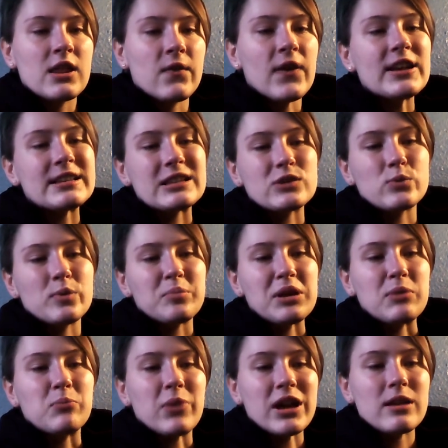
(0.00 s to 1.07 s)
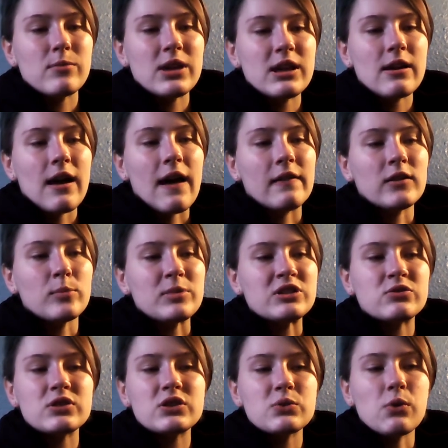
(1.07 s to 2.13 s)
The phases would be baby, elementary